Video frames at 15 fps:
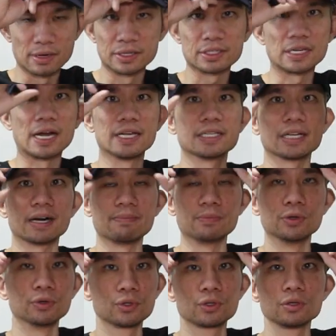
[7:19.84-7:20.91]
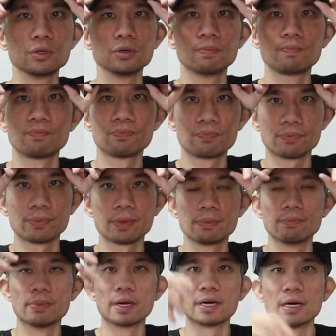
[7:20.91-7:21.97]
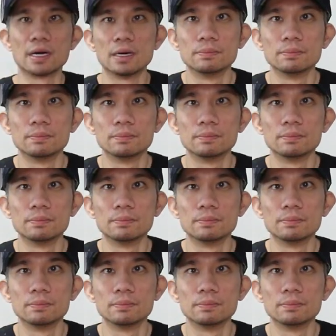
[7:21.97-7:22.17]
the size that I'm used to. But